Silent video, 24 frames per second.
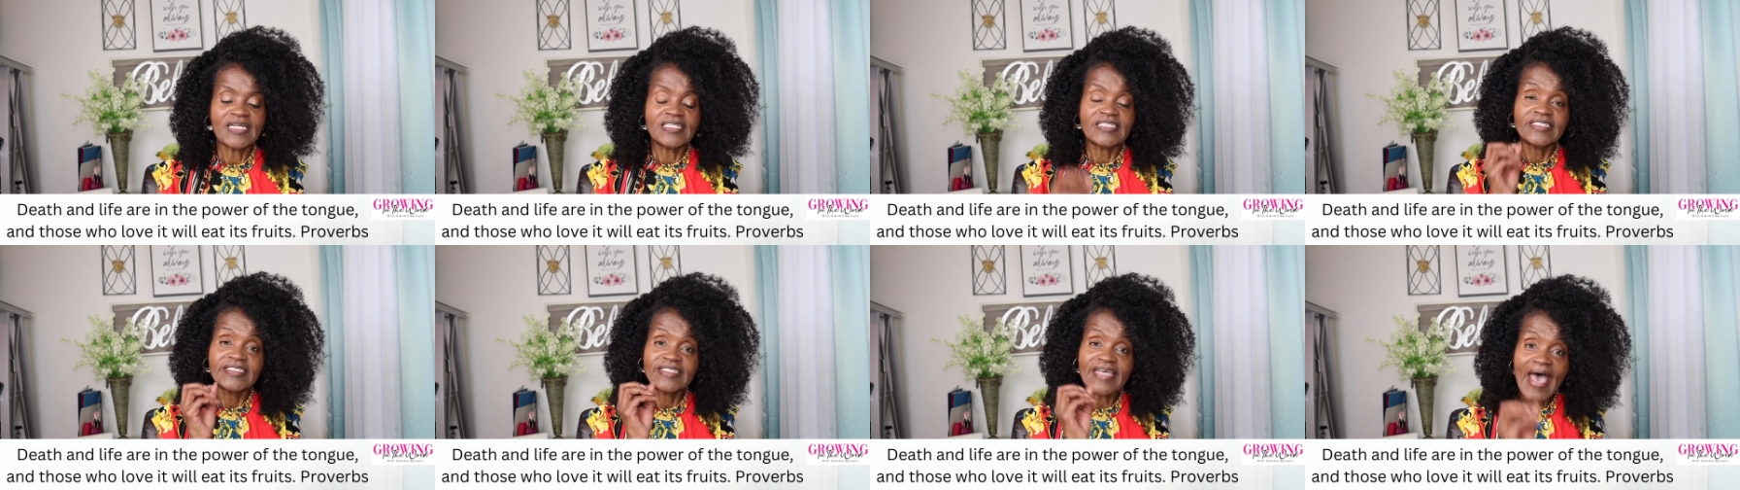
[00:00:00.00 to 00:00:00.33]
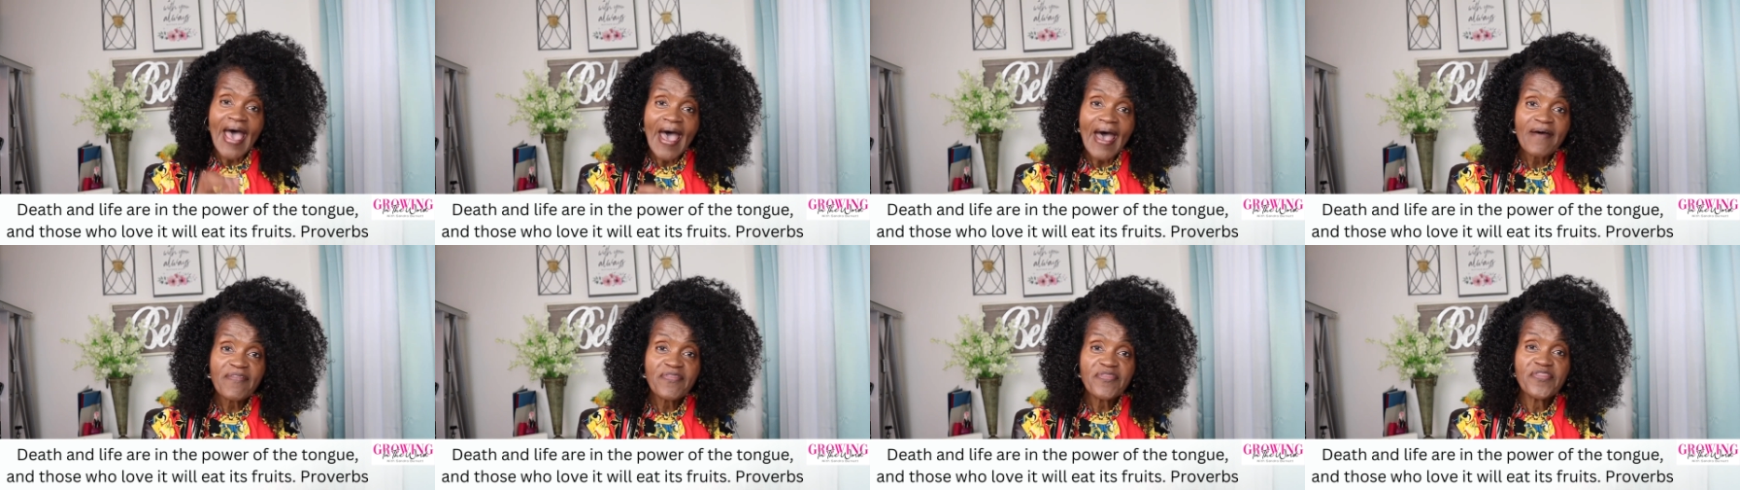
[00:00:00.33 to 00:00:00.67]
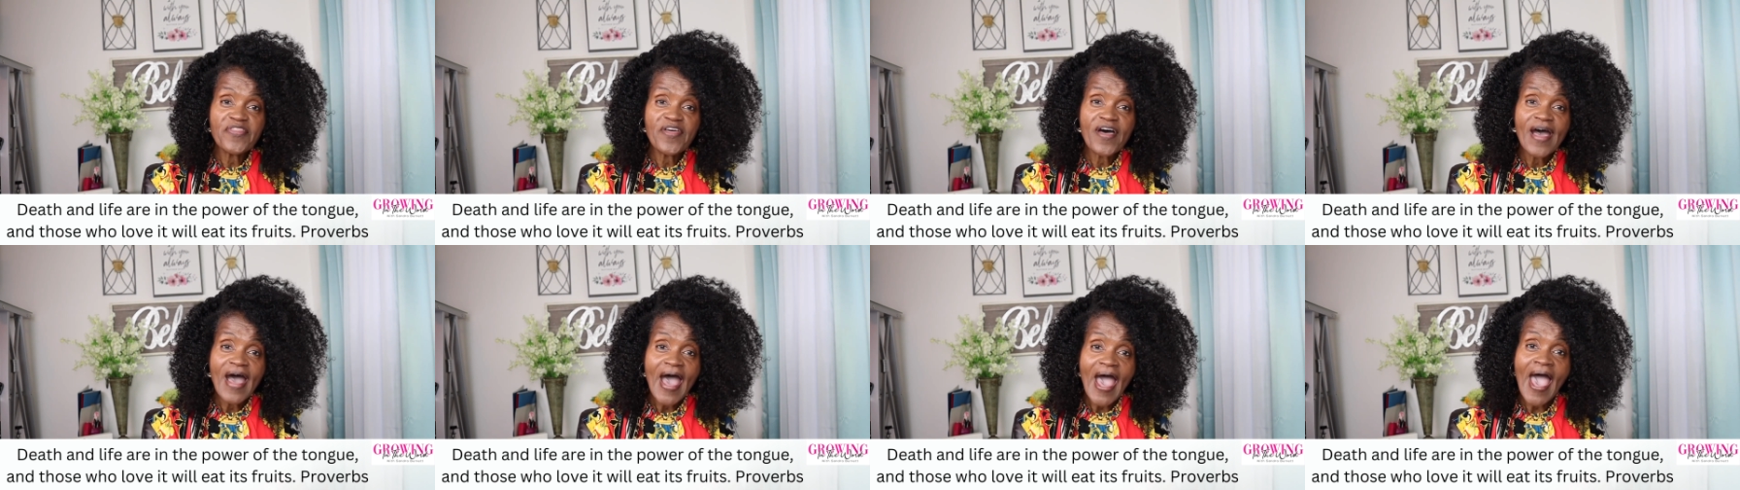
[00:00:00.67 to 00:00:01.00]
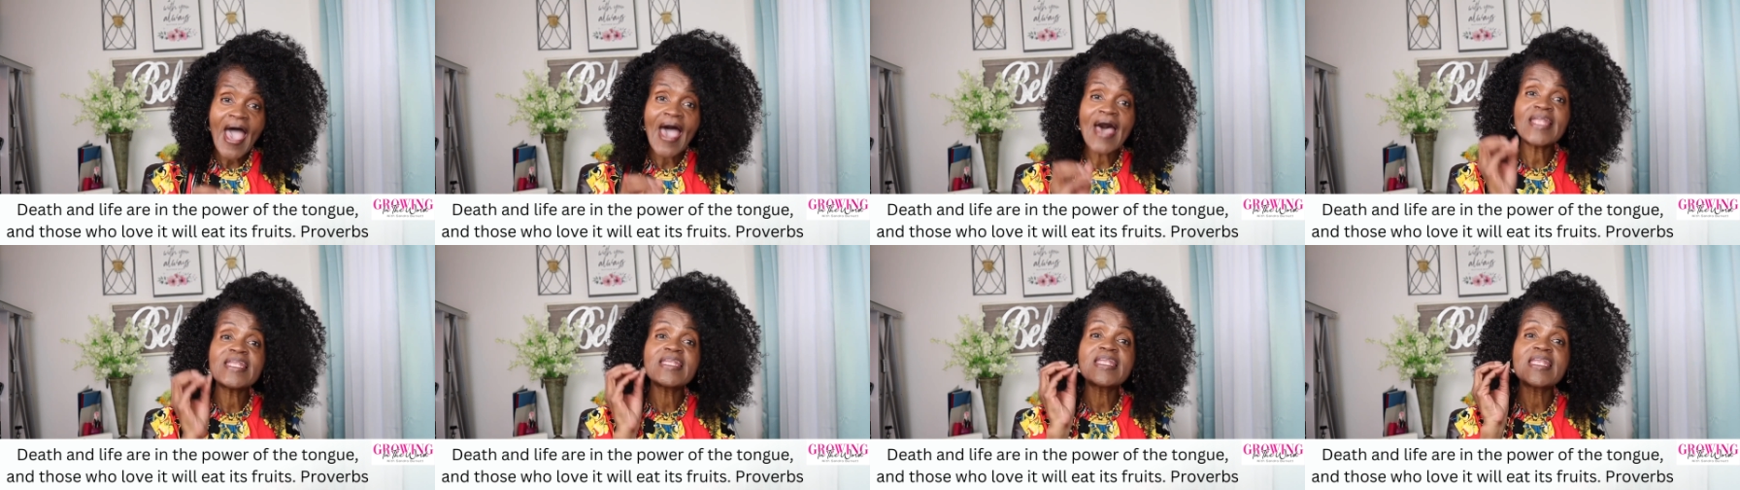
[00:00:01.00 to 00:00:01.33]
Death
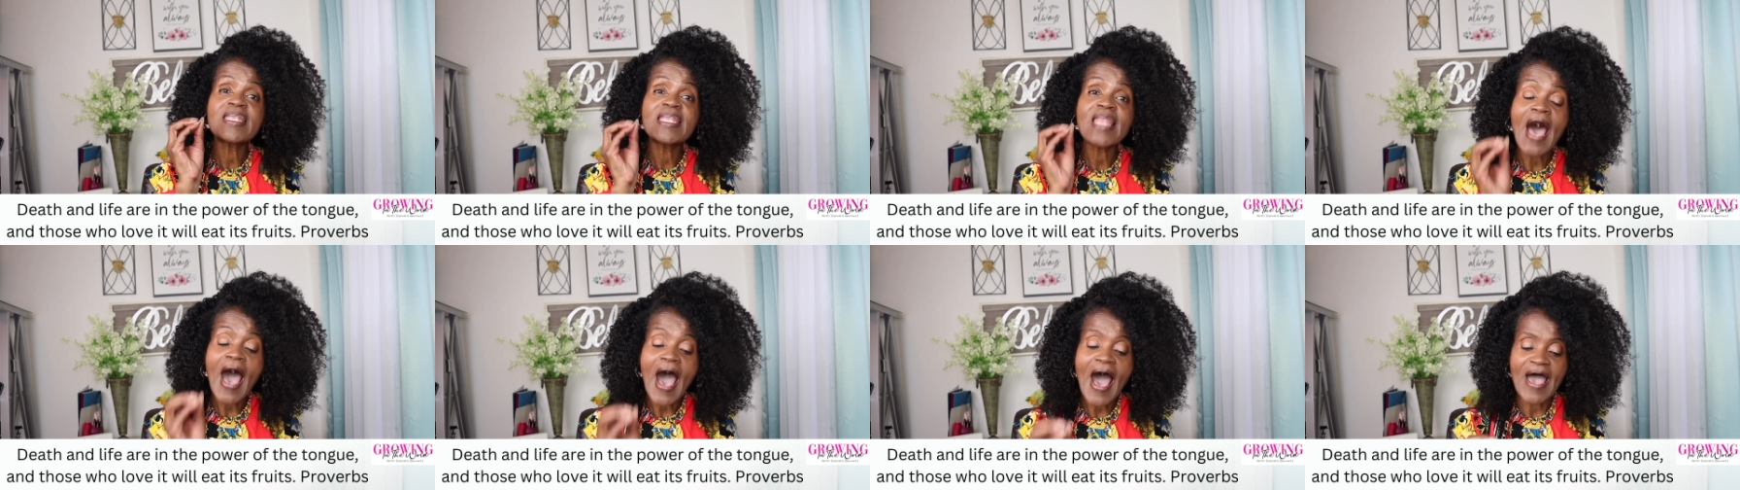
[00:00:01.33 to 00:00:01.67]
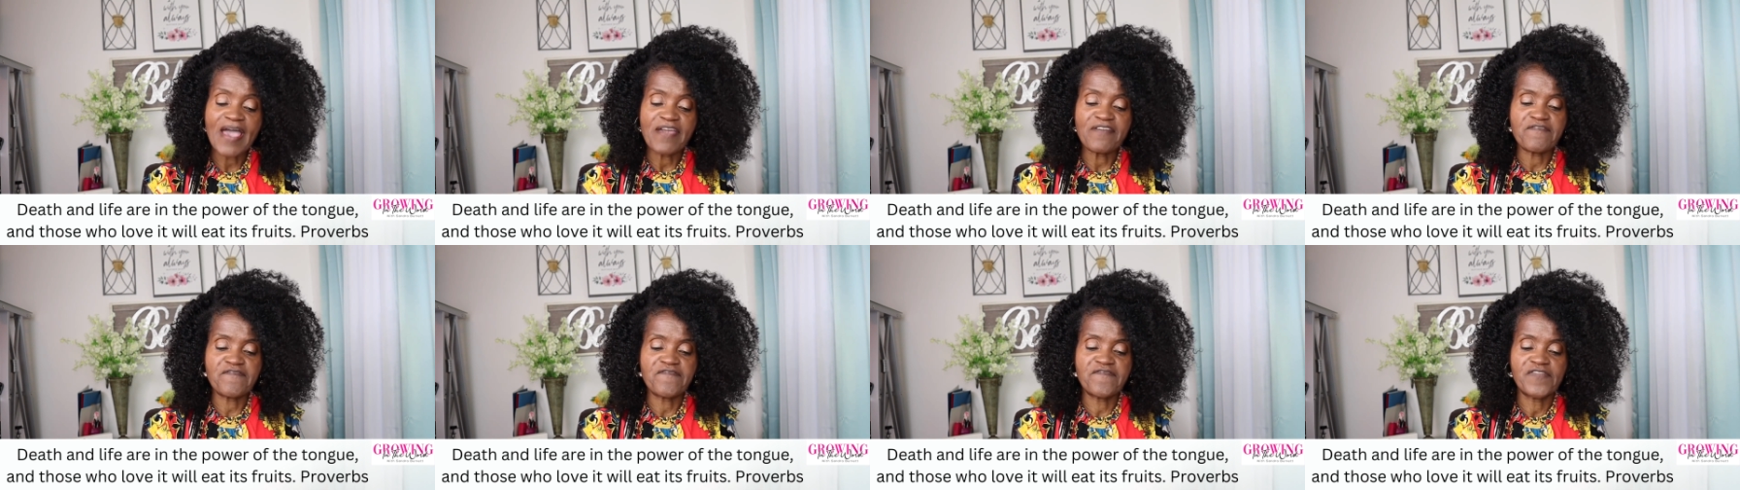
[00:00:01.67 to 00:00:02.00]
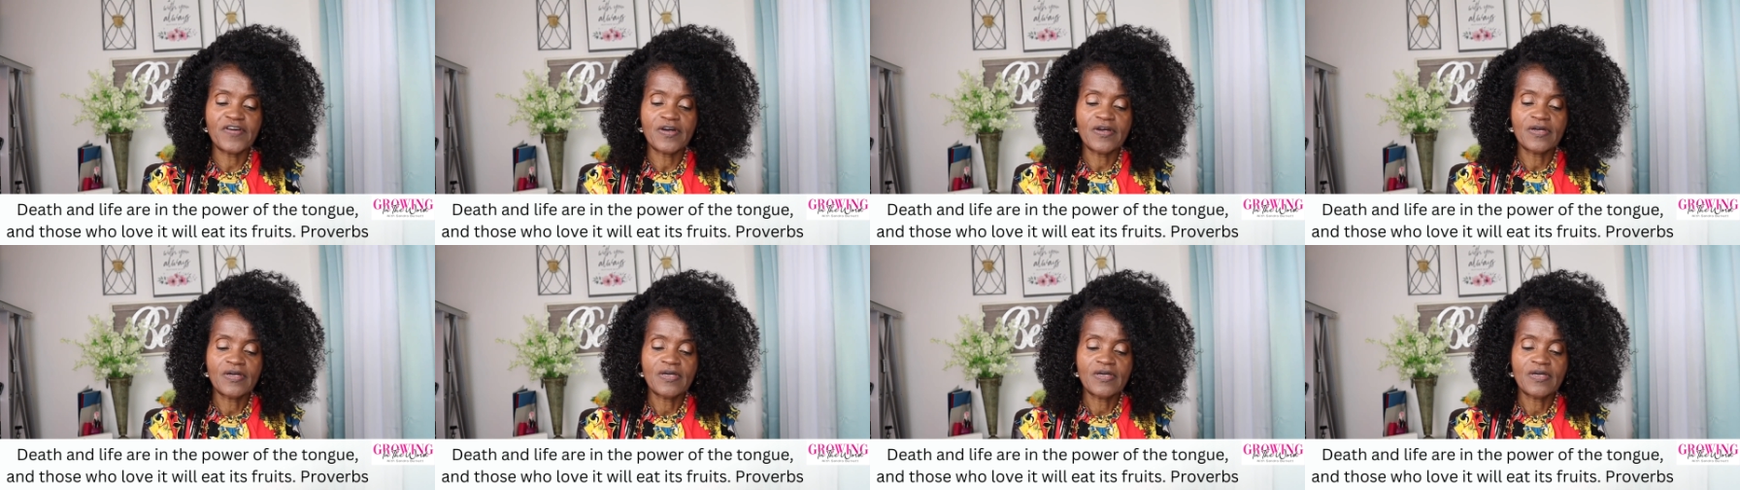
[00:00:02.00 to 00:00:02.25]
and life